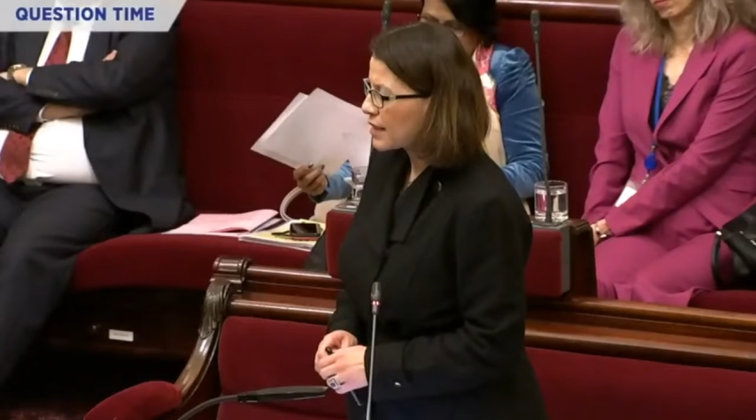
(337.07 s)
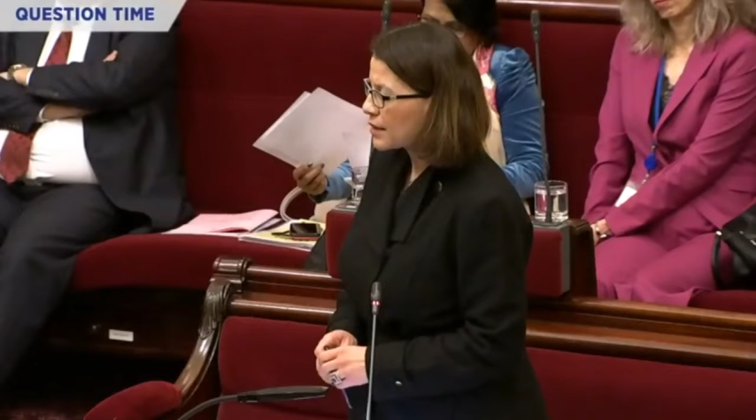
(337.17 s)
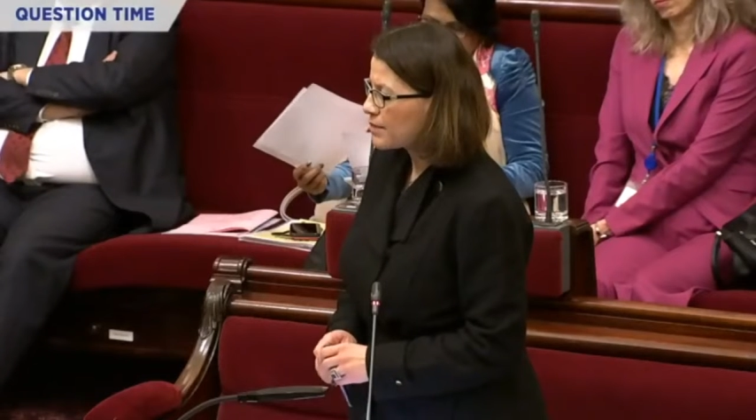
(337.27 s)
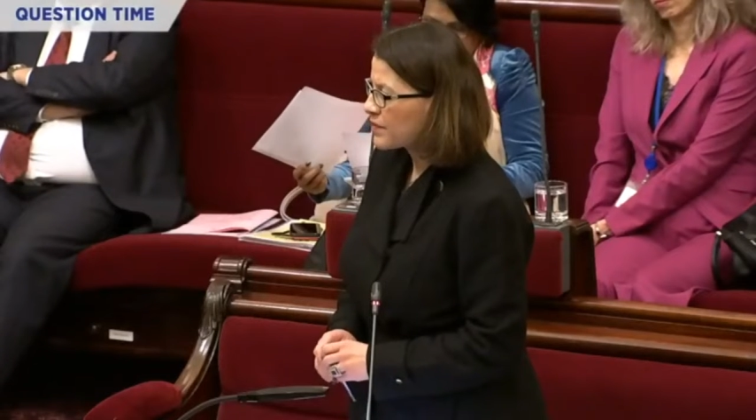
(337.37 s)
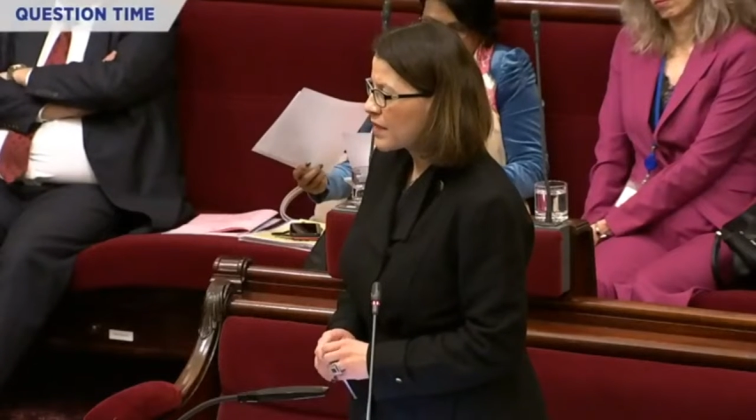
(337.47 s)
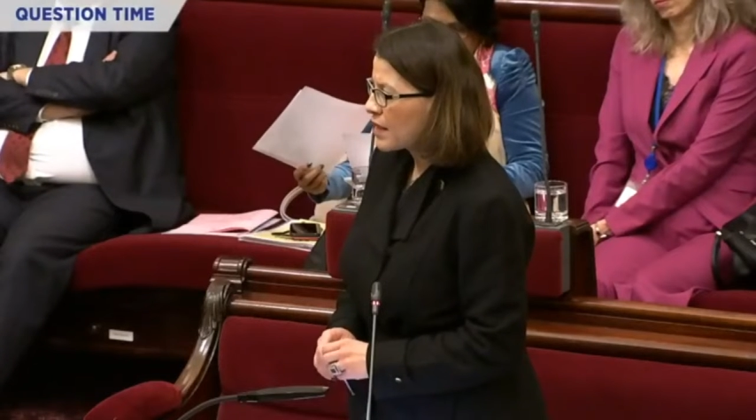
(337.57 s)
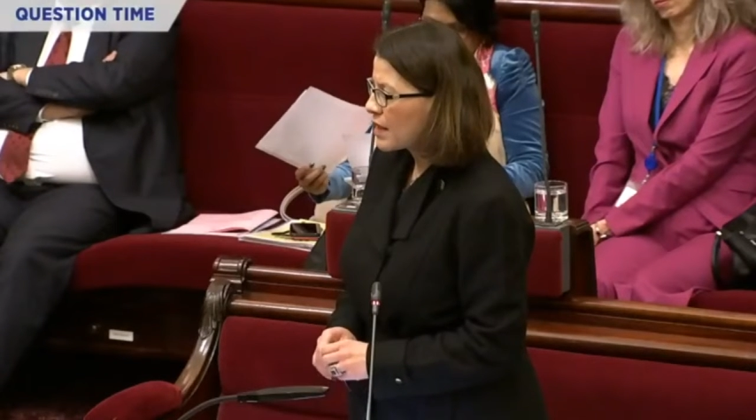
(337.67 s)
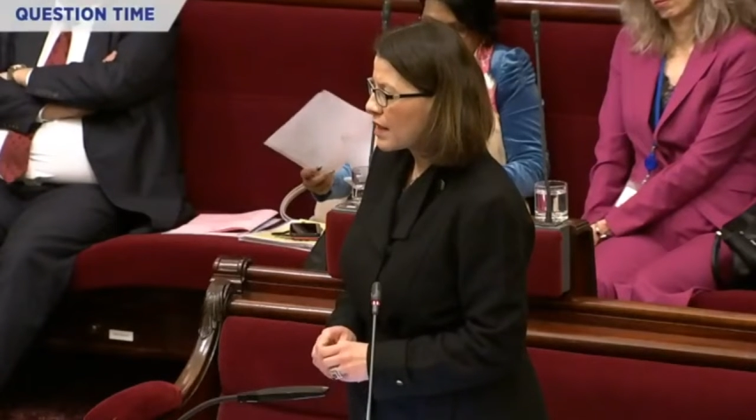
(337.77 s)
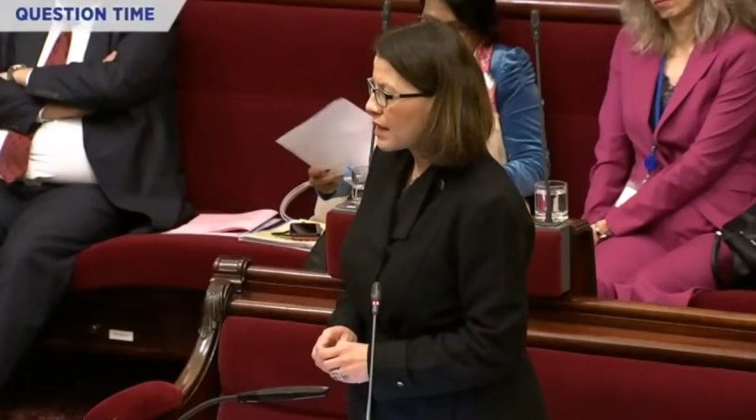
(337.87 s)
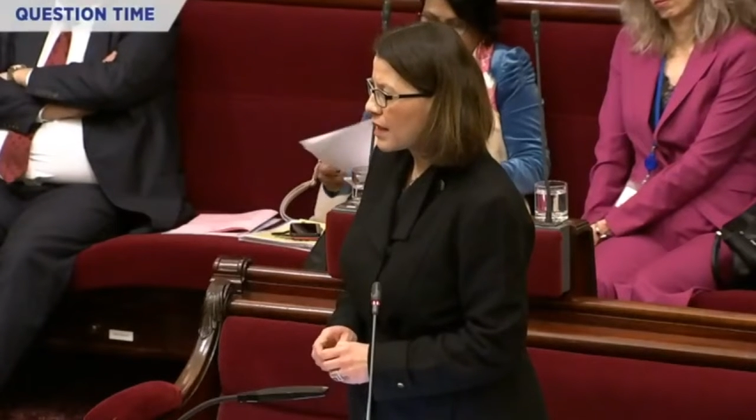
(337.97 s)
Um,
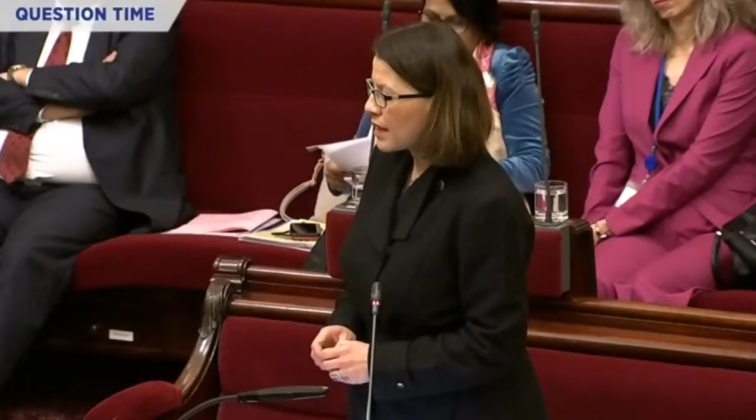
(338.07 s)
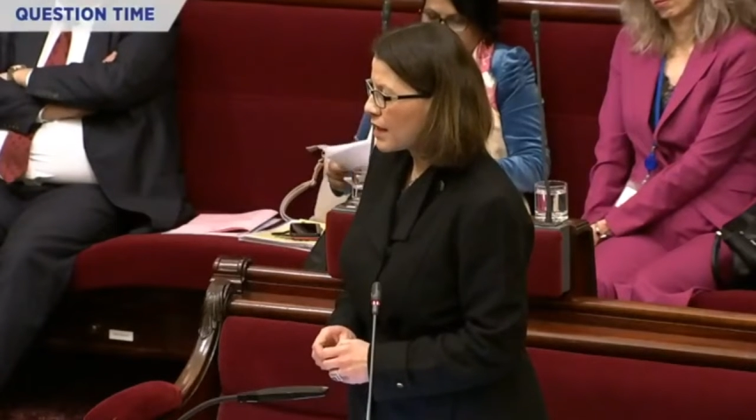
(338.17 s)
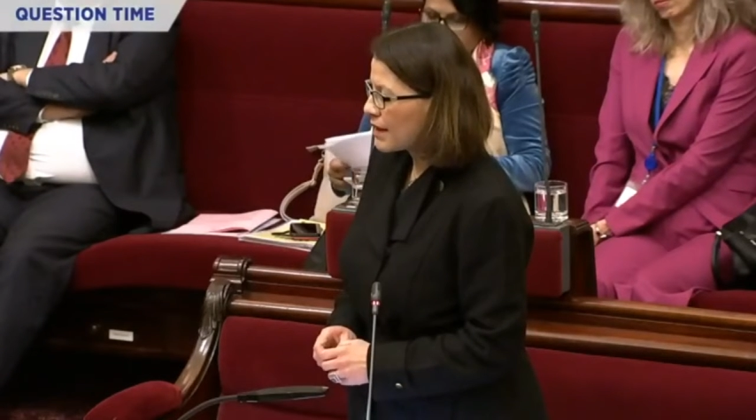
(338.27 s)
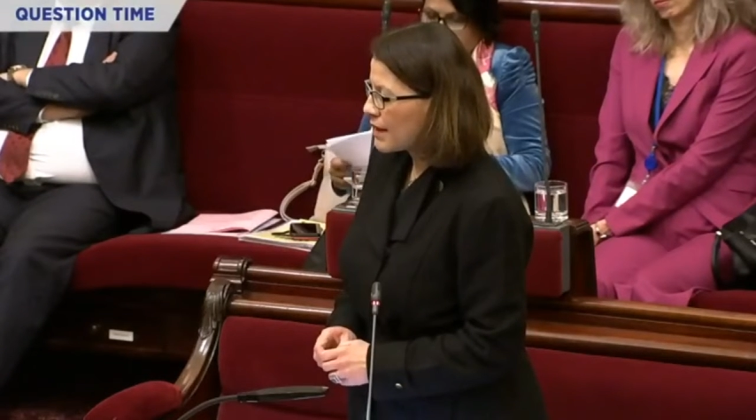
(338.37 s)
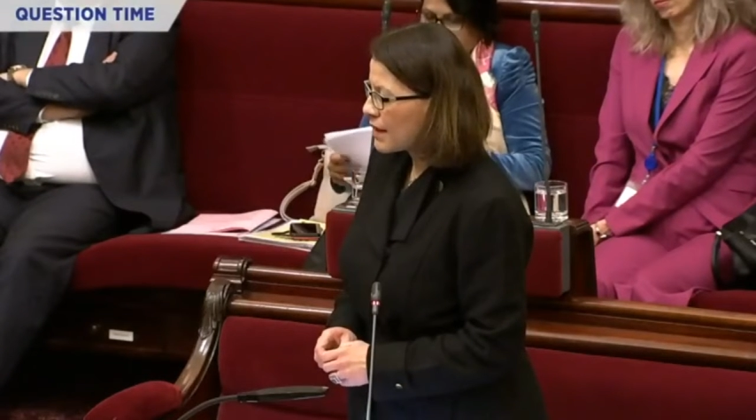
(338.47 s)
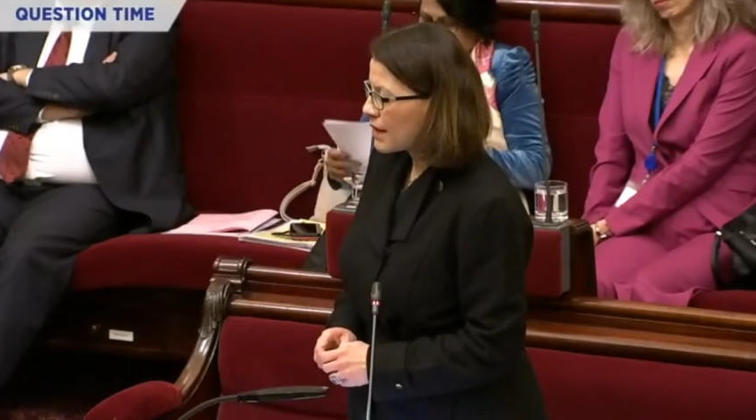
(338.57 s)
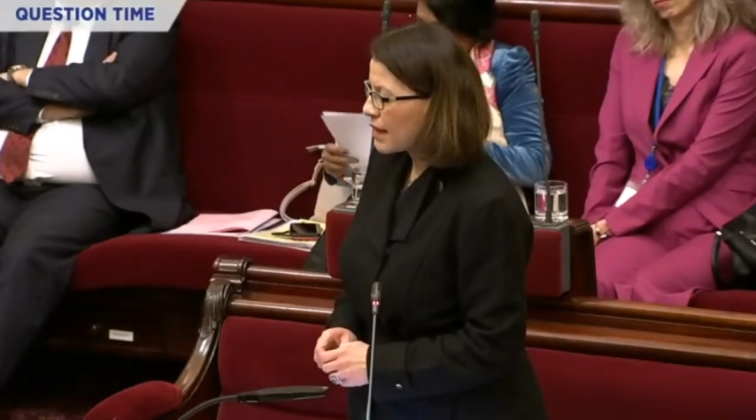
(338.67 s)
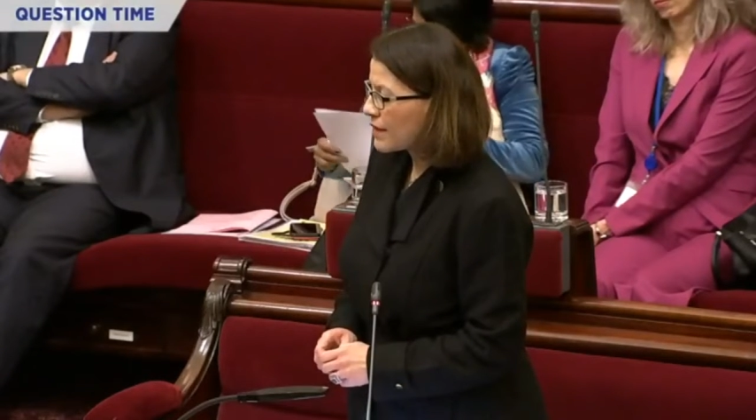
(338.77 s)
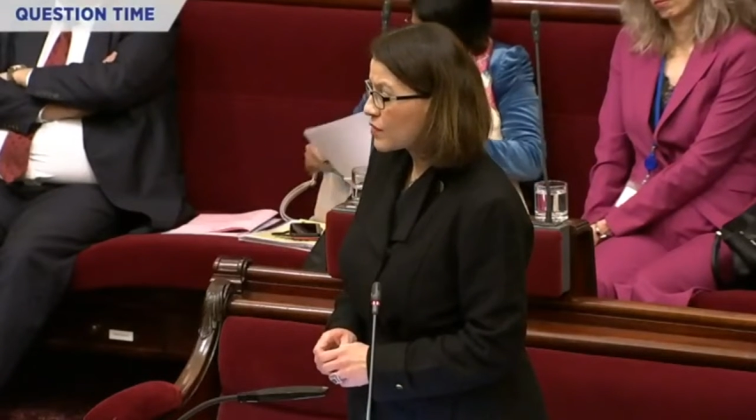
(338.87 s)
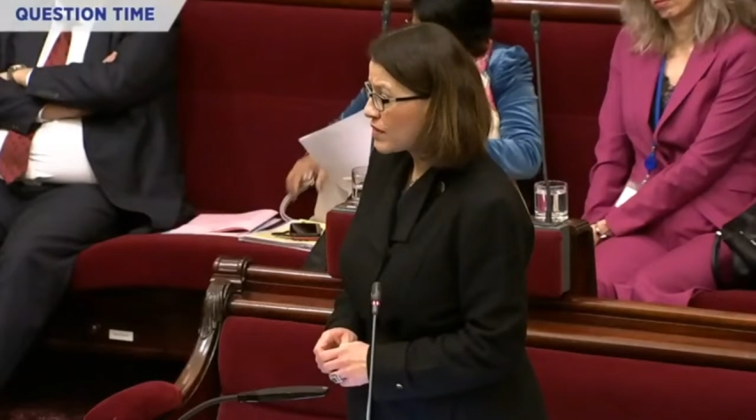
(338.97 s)
uh, uh,
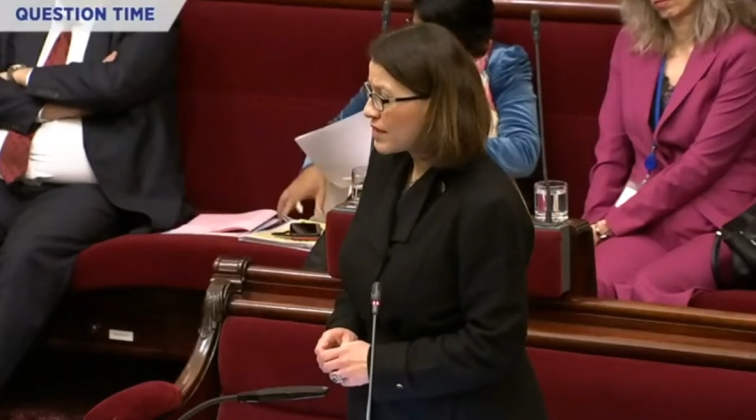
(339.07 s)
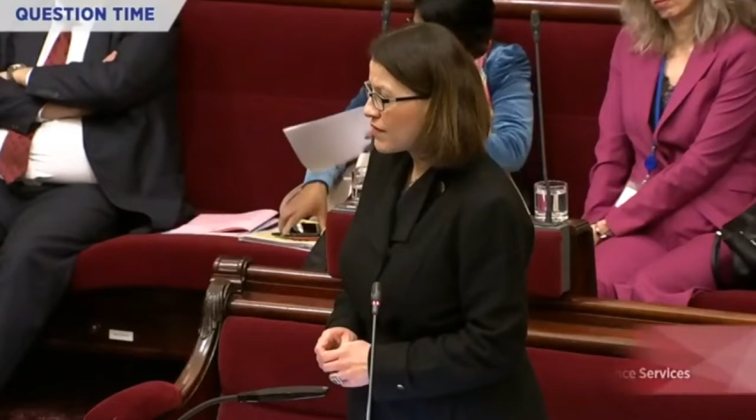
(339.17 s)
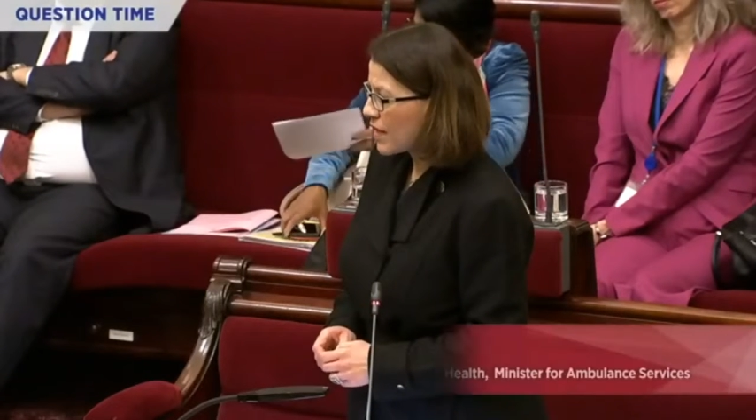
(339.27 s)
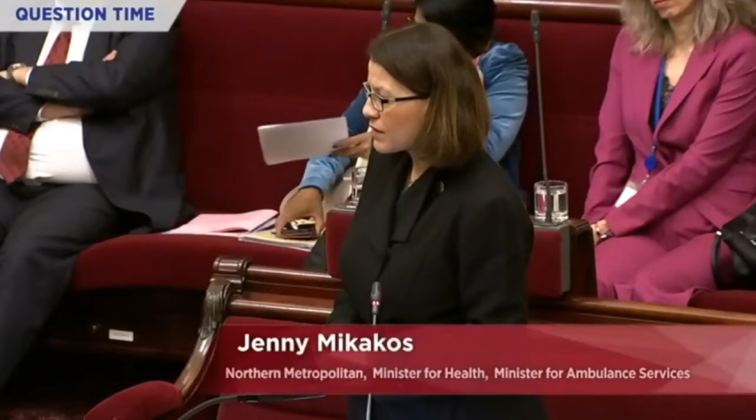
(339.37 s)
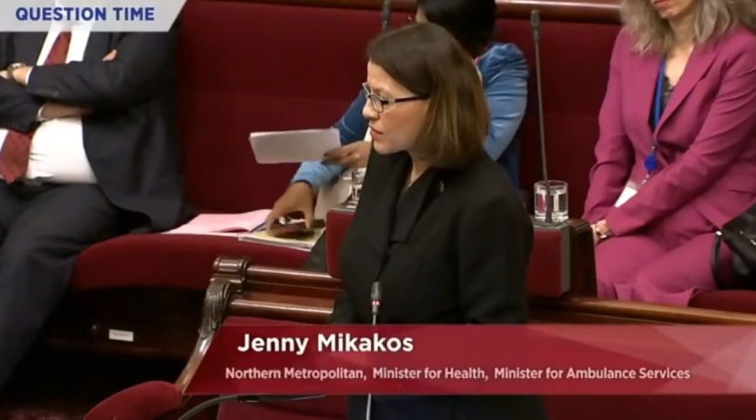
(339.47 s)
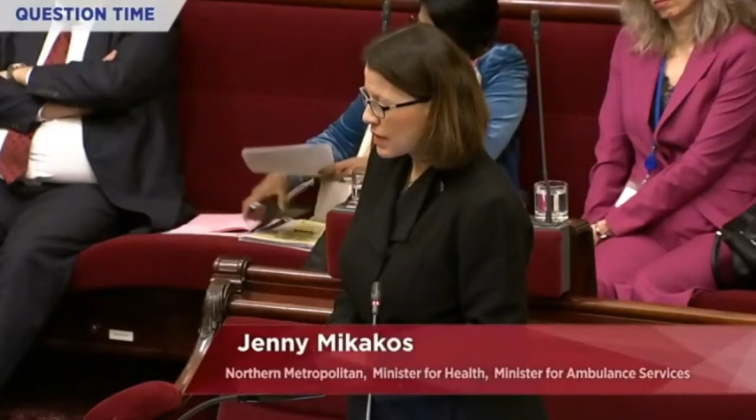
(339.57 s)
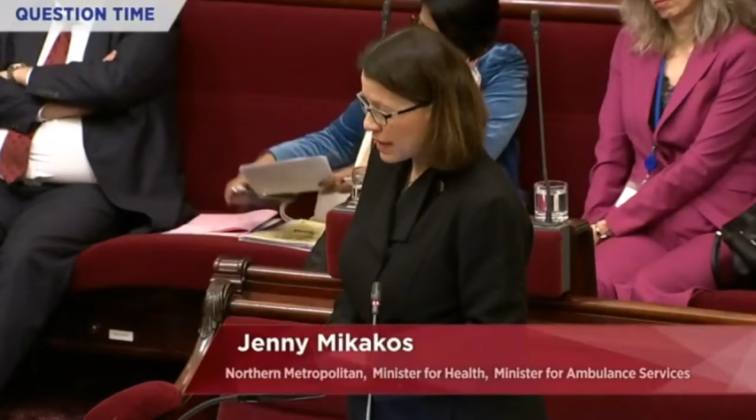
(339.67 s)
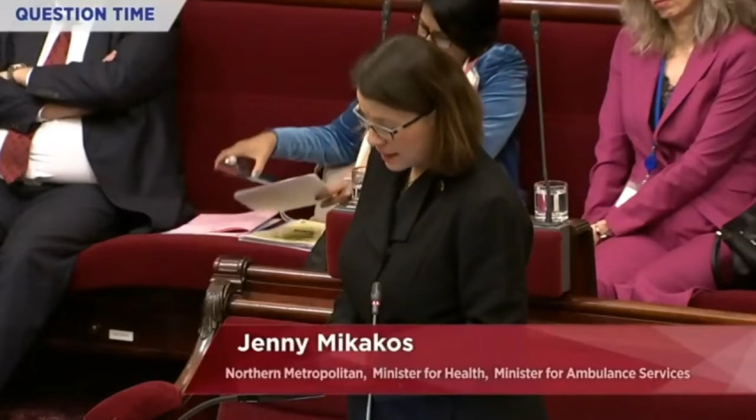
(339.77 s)
after the event.